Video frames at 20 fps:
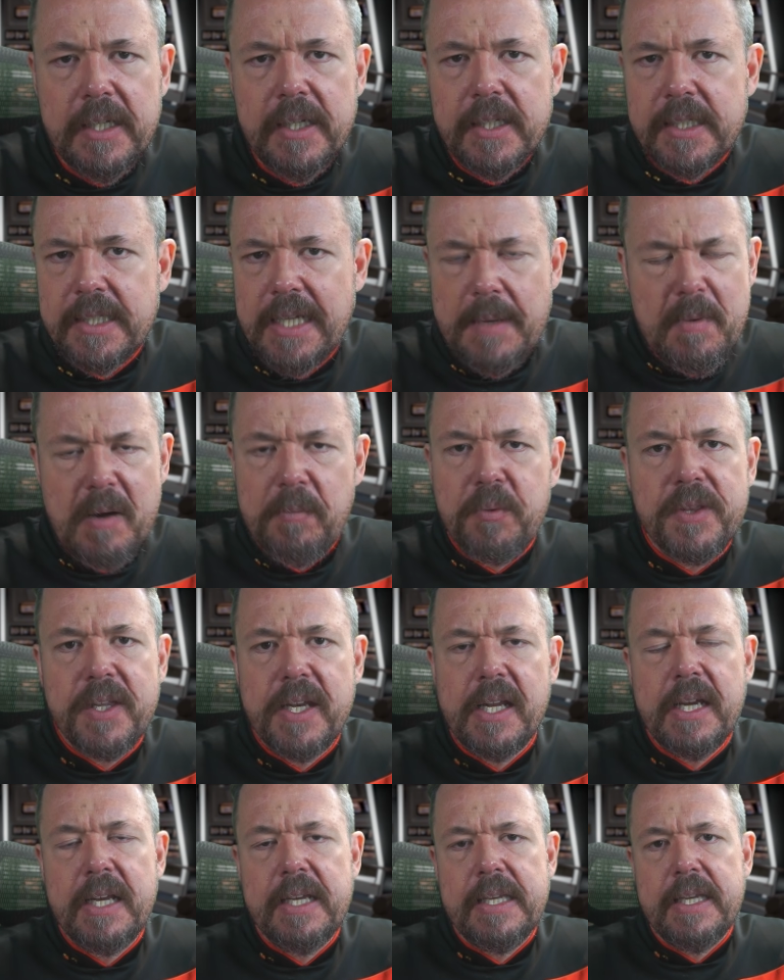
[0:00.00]
come up with an
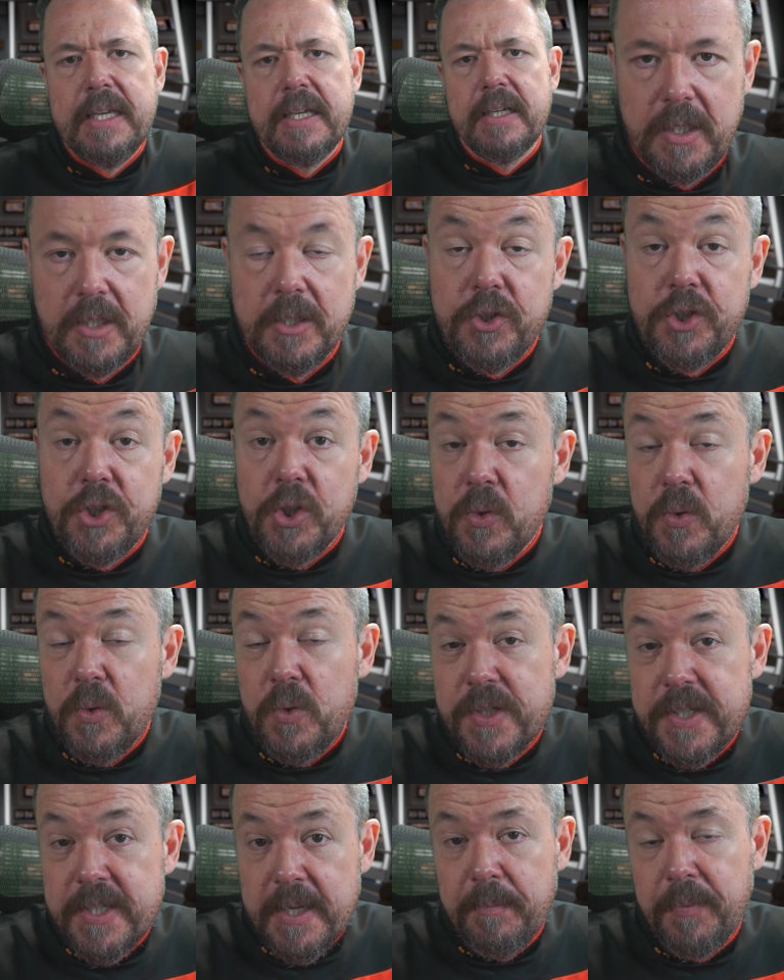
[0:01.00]
idea, do
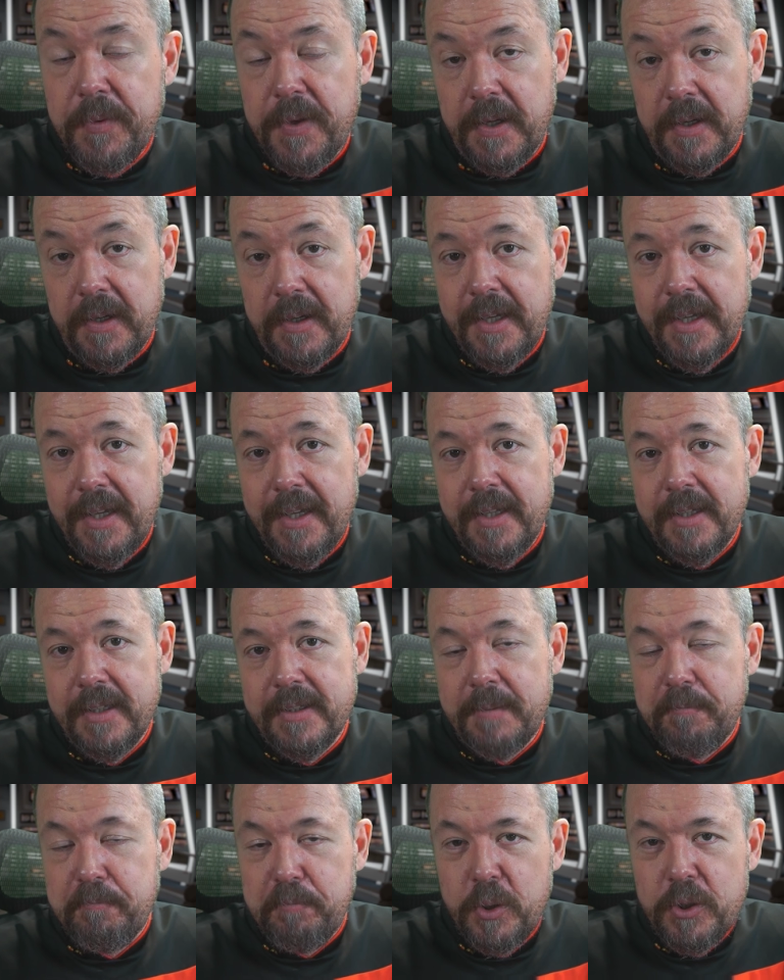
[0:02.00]
something
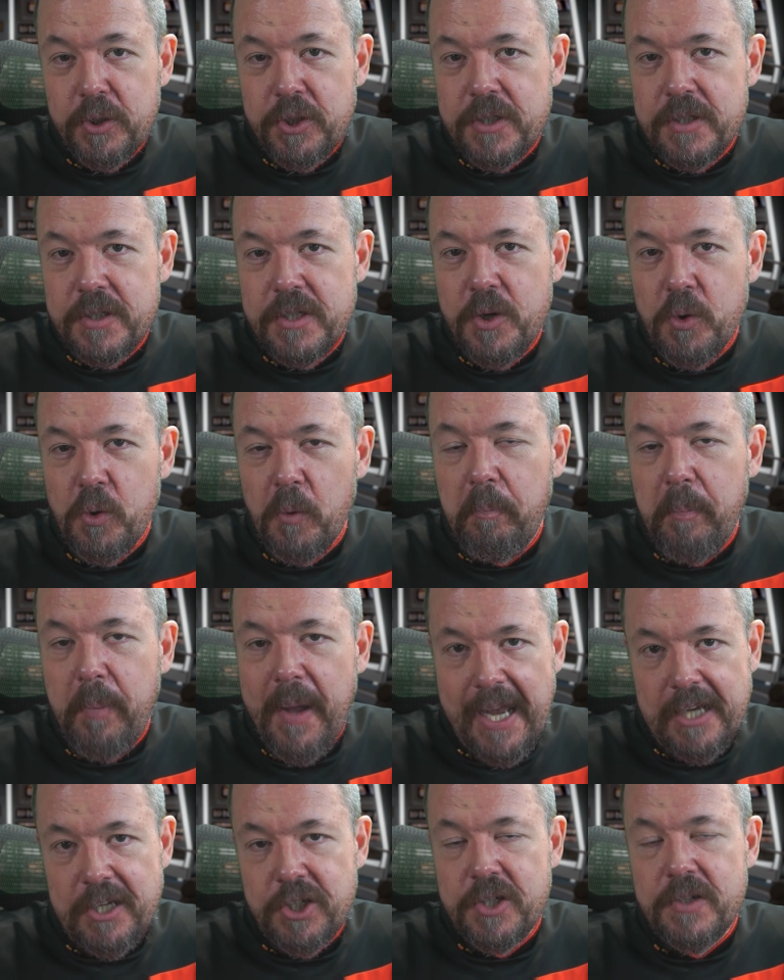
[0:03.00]
that pushes your
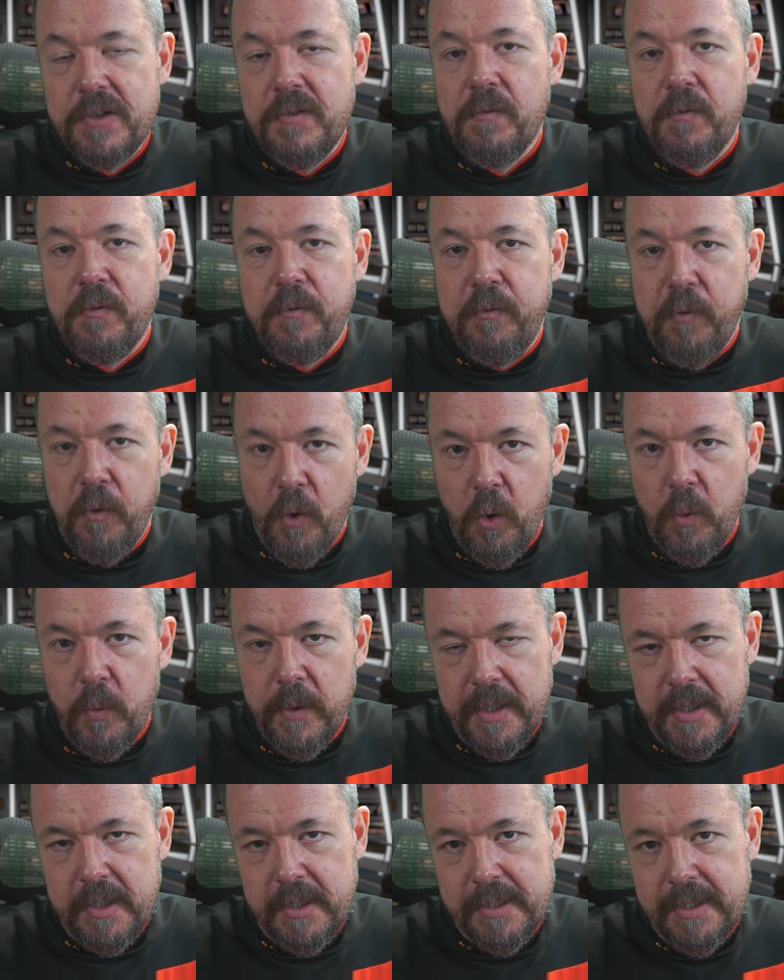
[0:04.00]
passion
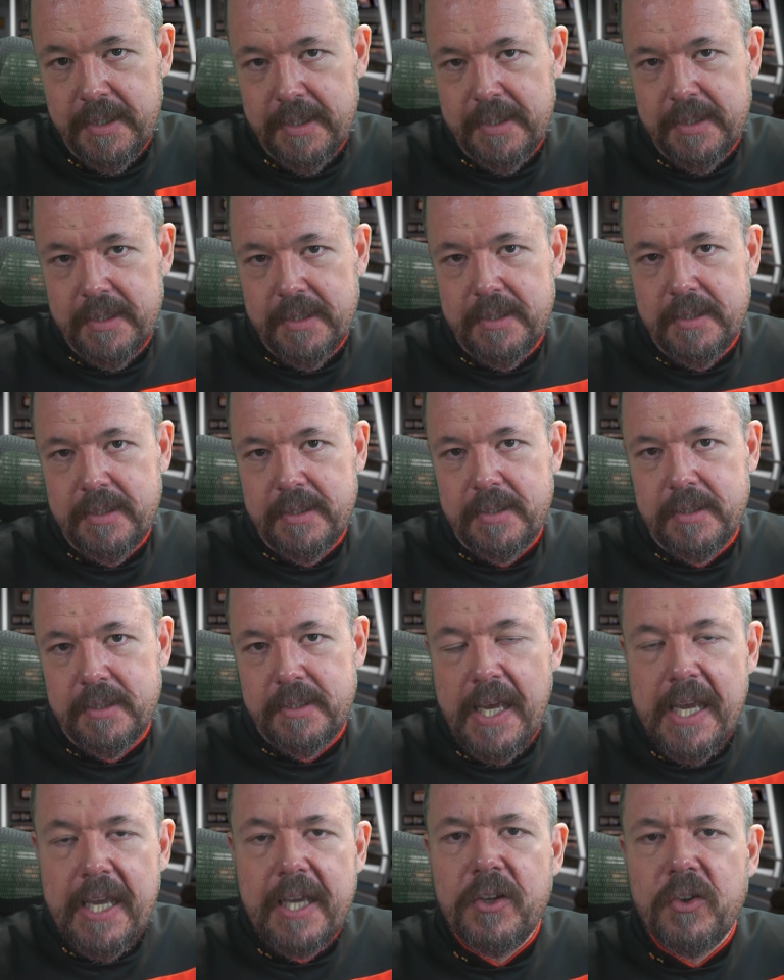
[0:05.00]
forward.
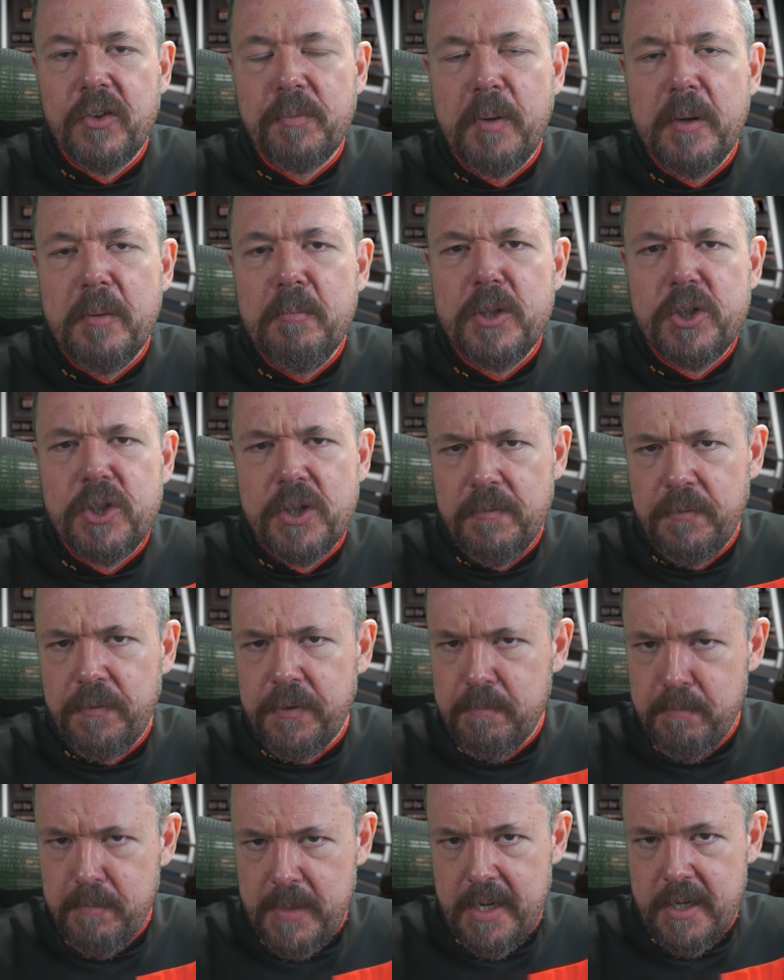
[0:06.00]
Take it as permission
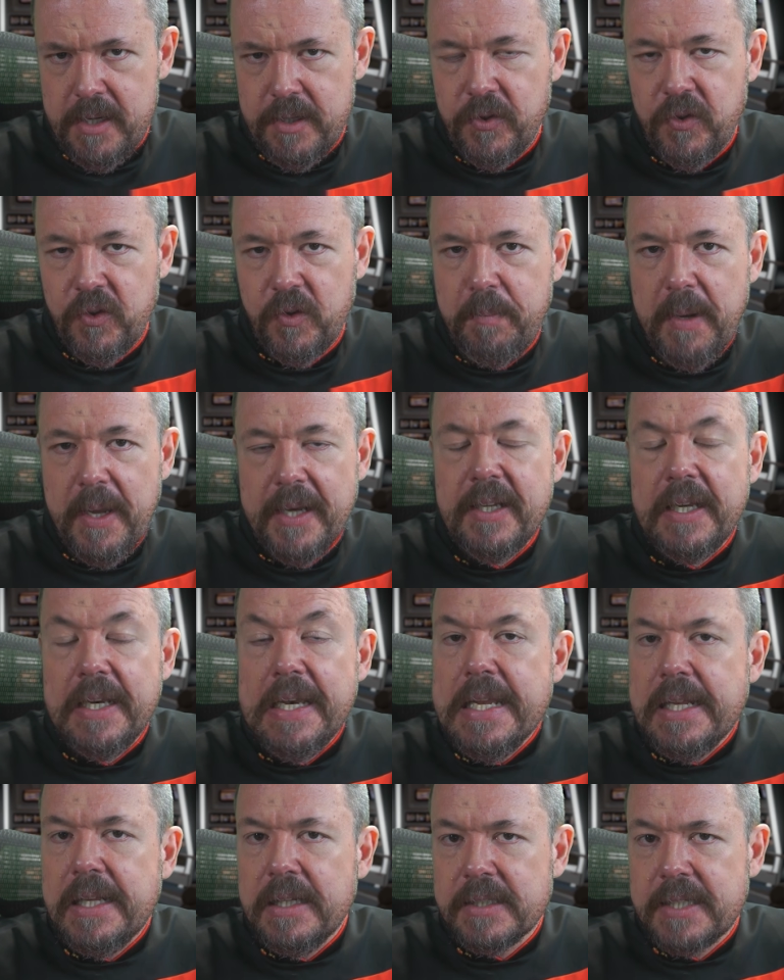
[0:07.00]
from me to spend a
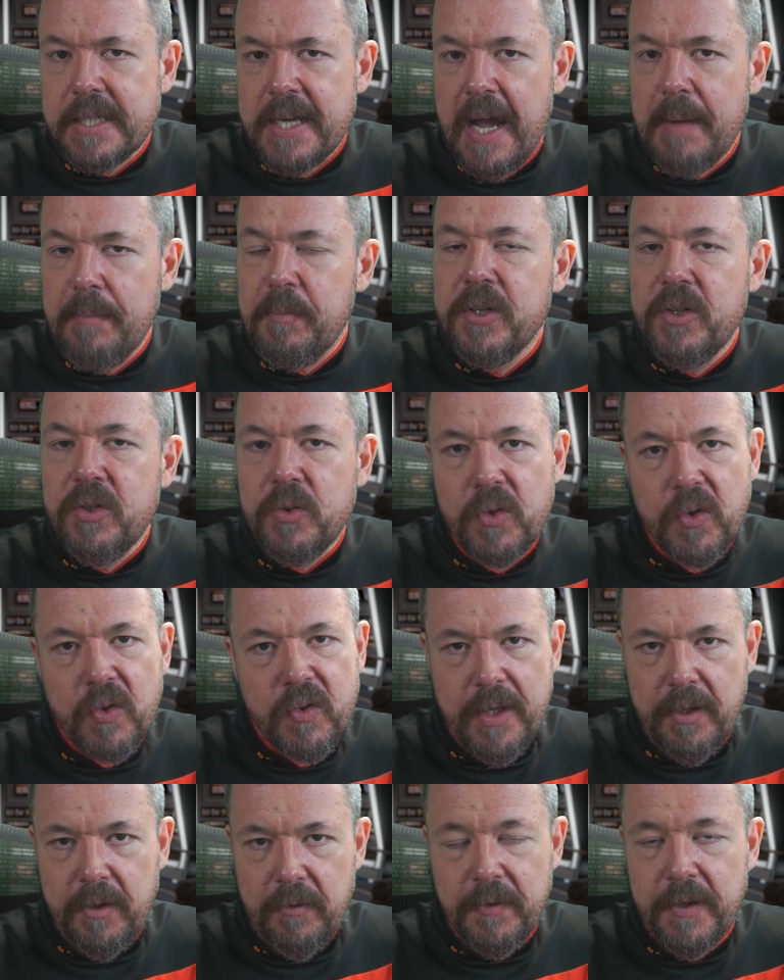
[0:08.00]
little time on
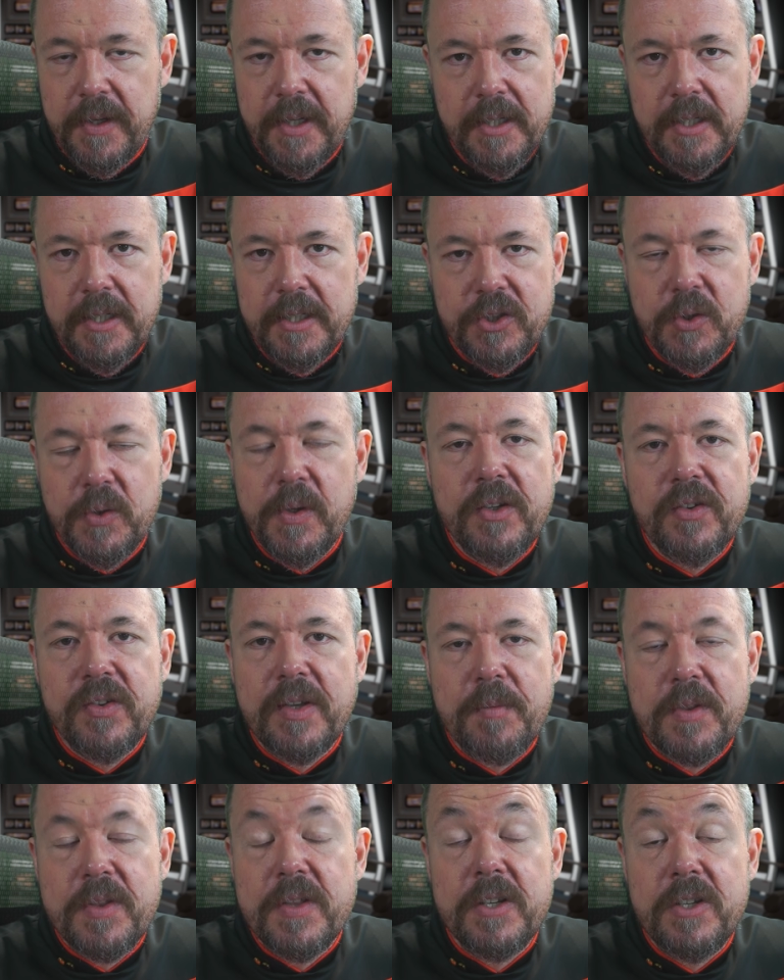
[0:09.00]
yourself doing
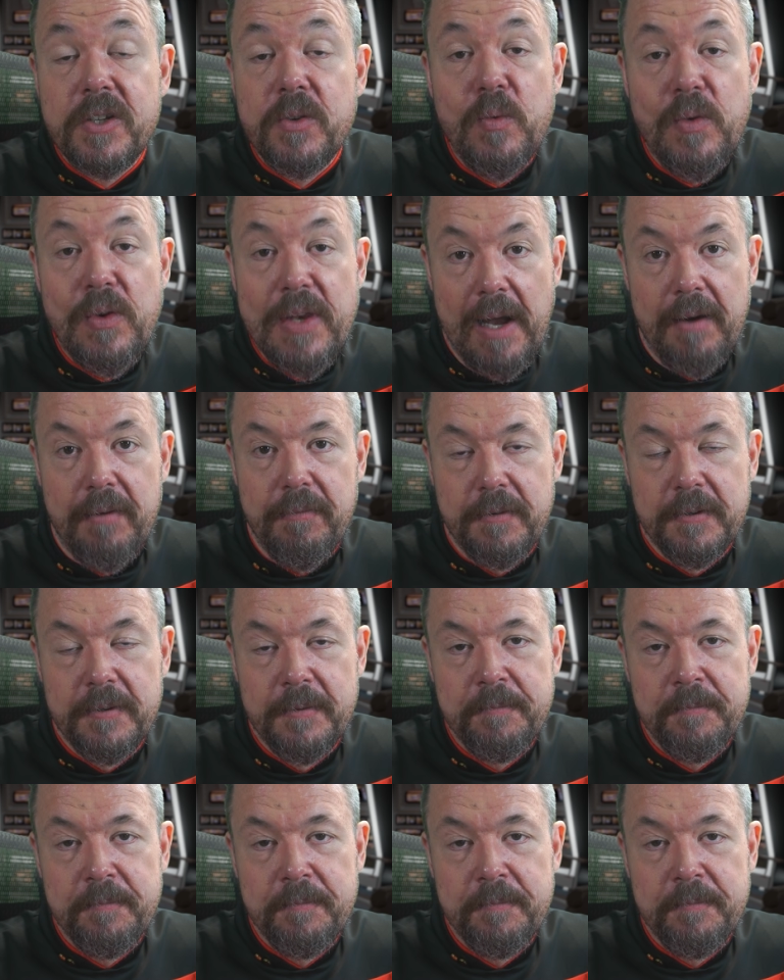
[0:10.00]
something that you love.